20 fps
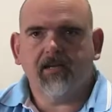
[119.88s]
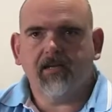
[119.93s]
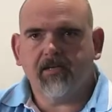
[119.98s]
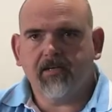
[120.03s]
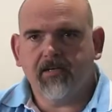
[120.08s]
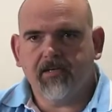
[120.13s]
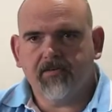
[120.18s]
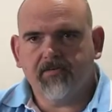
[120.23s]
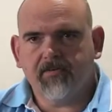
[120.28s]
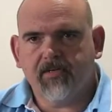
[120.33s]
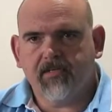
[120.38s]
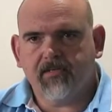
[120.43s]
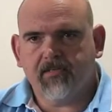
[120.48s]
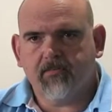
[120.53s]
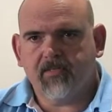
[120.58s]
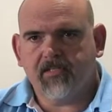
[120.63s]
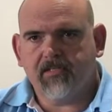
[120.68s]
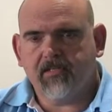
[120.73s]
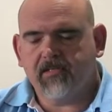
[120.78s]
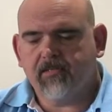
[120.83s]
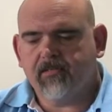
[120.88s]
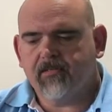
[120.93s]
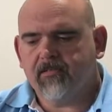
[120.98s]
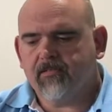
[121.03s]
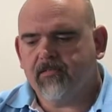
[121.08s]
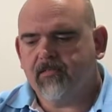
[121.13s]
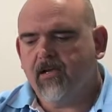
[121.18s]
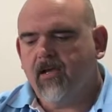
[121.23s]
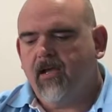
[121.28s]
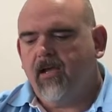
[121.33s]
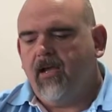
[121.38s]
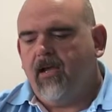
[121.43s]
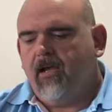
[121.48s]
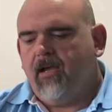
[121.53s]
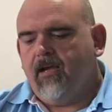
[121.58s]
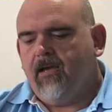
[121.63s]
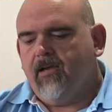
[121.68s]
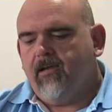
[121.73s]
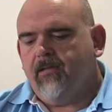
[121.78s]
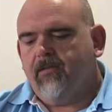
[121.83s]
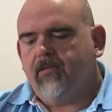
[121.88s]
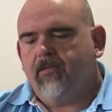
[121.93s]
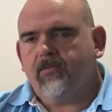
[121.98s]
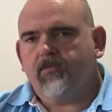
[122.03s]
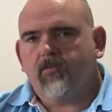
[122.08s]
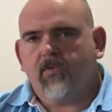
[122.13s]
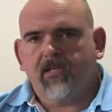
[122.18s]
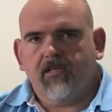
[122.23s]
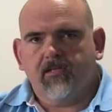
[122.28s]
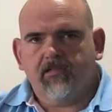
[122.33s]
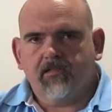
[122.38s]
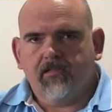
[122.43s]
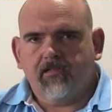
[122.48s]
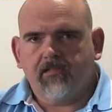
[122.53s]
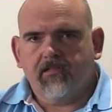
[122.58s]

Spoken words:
and heat treated materials, and as well as the